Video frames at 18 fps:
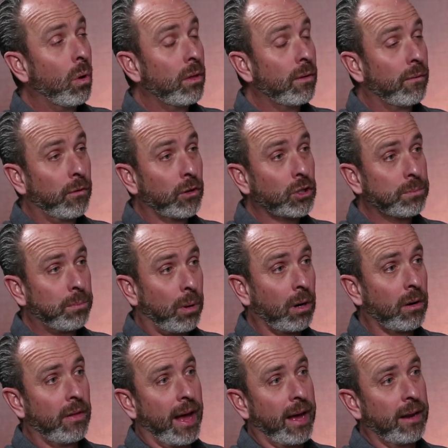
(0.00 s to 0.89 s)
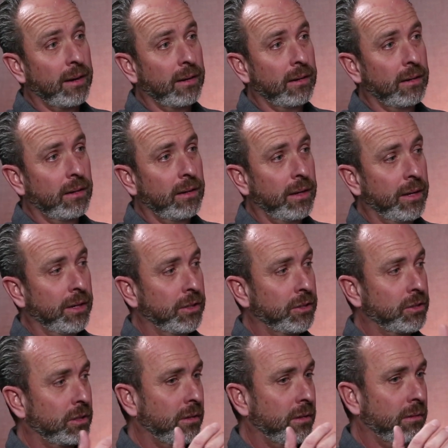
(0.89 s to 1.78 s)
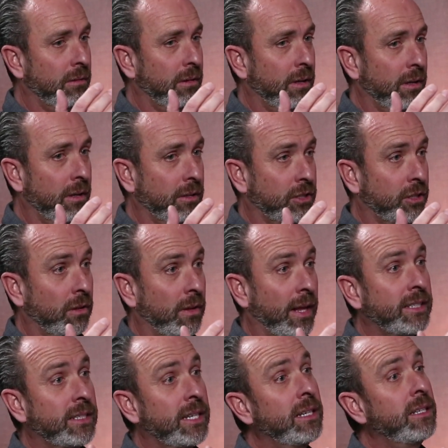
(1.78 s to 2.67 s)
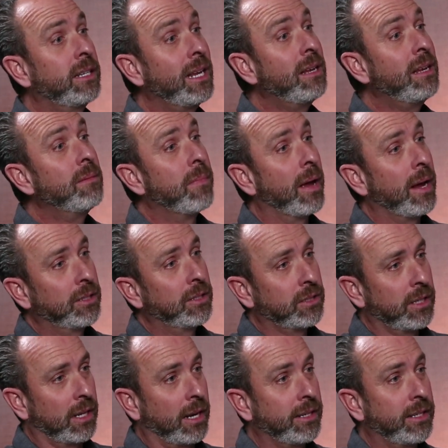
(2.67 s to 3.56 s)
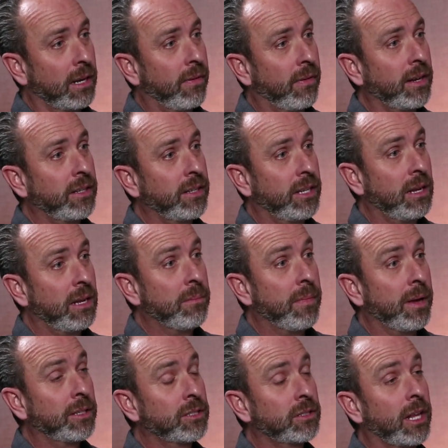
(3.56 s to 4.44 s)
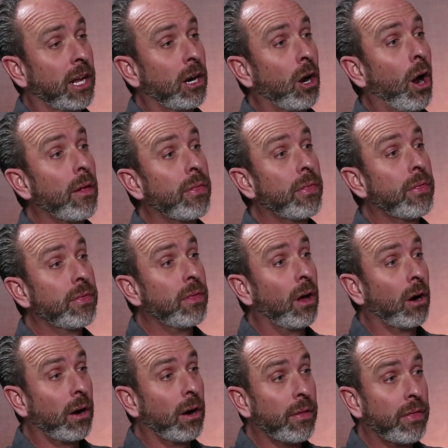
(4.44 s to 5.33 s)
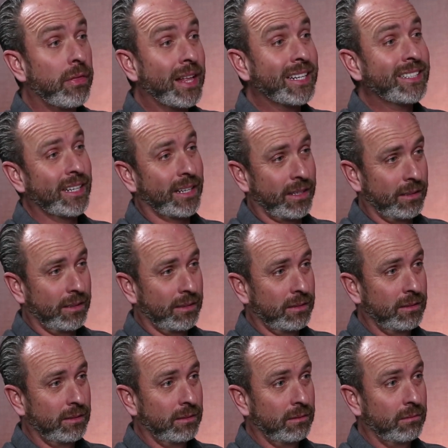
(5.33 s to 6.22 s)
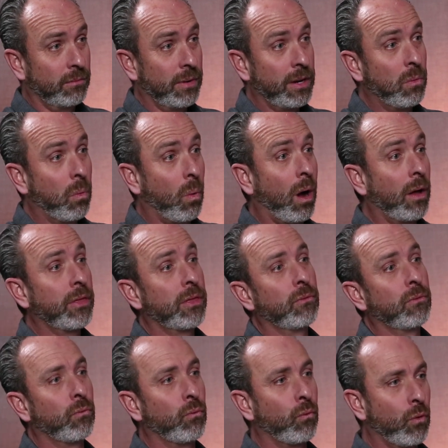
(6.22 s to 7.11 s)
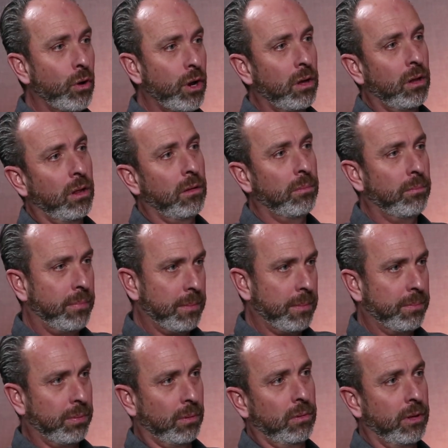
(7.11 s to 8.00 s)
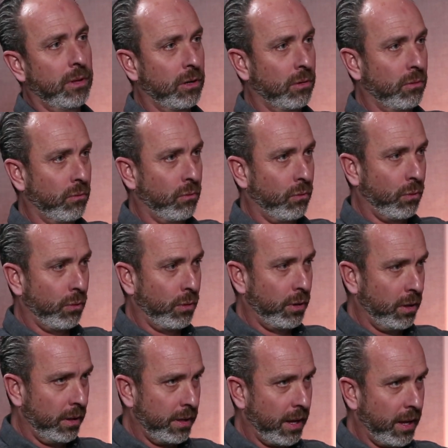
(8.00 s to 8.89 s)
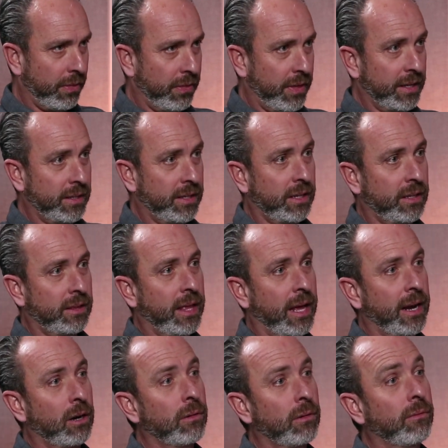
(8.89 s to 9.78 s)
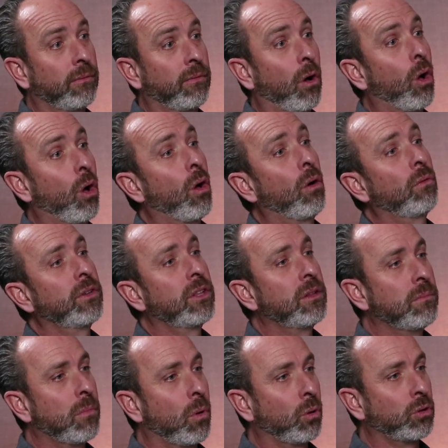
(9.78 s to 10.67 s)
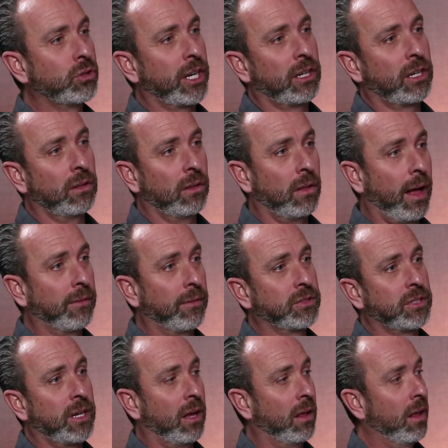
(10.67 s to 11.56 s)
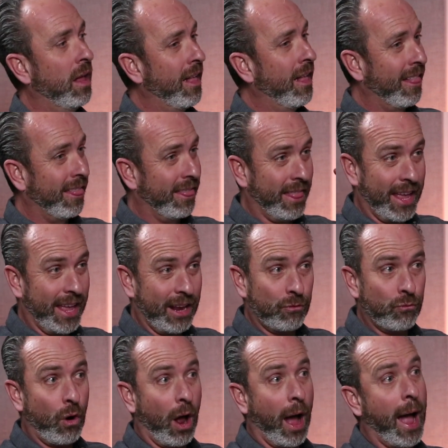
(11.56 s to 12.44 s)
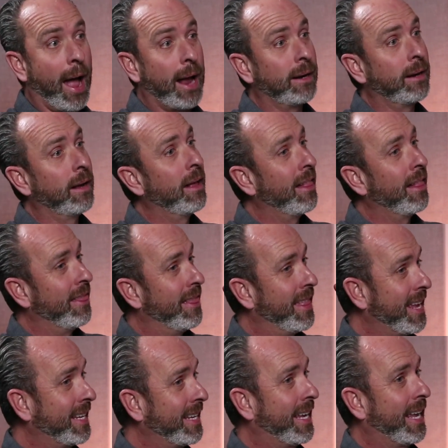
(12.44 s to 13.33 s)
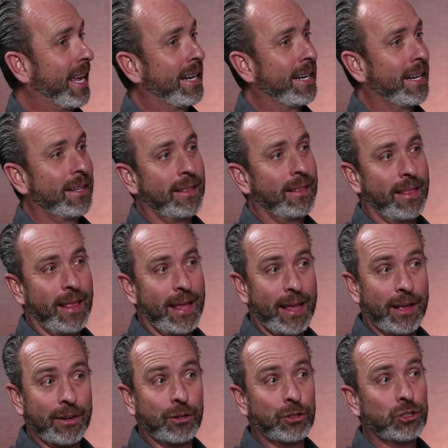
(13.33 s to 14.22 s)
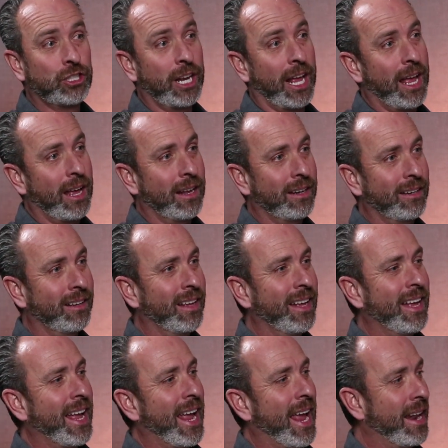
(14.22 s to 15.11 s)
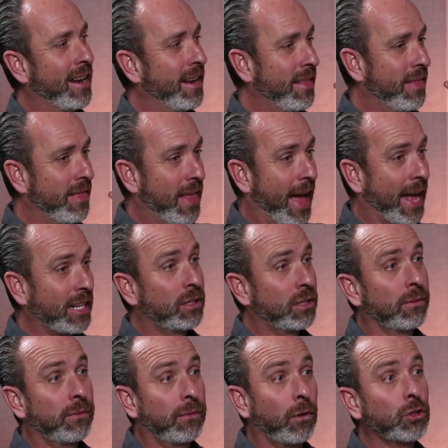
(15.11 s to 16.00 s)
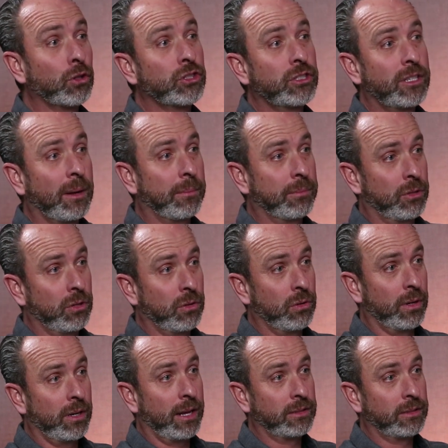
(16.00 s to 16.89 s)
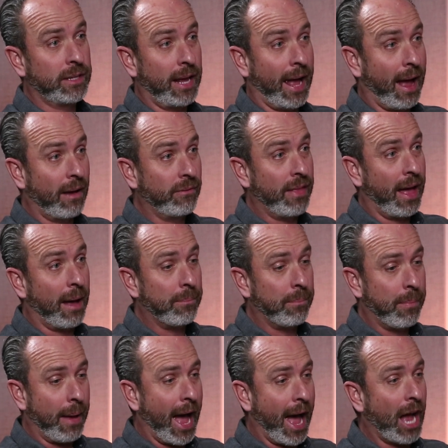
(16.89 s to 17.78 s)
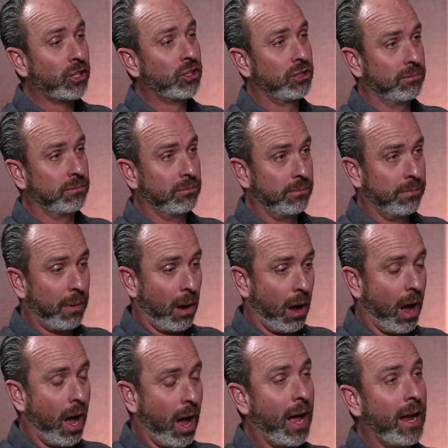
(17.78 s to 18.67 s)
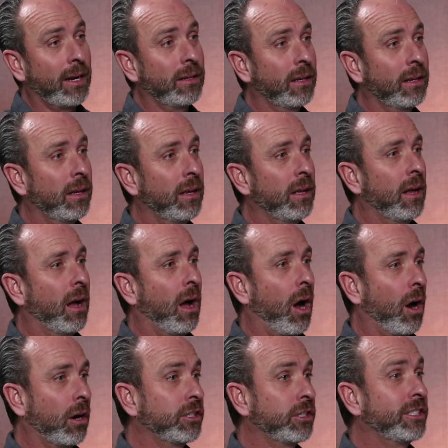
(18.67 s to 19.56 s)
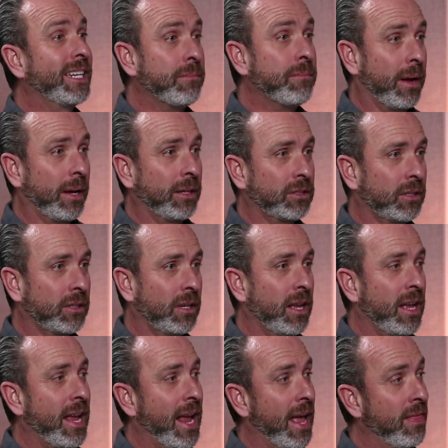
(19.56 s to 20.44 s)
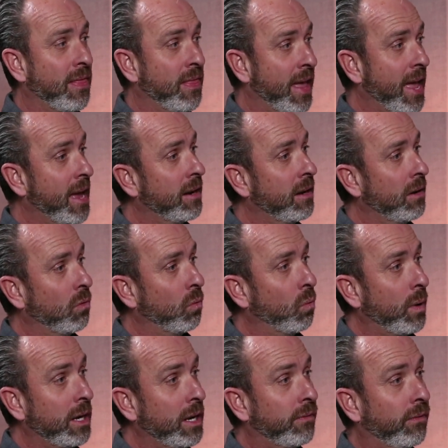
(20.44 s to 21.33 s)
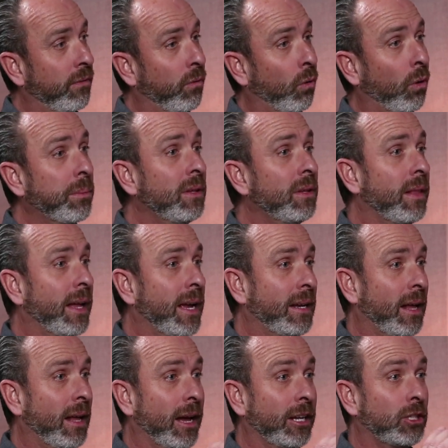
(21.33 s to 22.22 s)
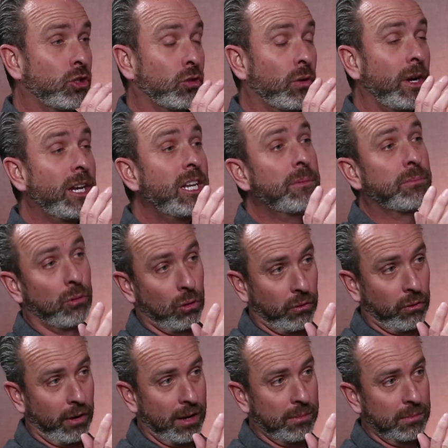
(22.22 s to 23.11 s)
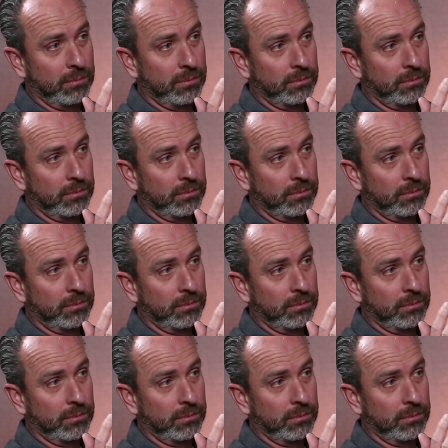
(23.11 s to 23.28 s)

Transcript: the first part of that is selecting teammates and identifying teammates that are are authentic. We mm-hmm. want real people that are really authentic that are involved in the motorcycle lifestyle. They ride, they get it, they understand, and that's the first step to it is to have that passion behind our teammates. And then we formulate a training program